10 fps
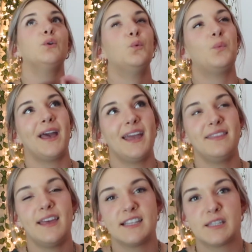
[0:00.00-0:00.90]
the way
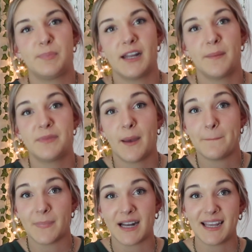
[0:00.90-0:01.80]
they split up the
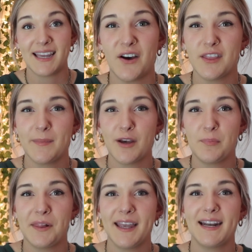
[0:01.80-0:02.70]
money on the meal
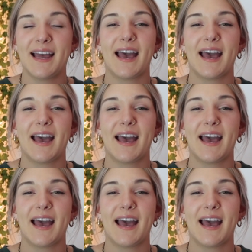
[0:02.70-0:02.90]
plan,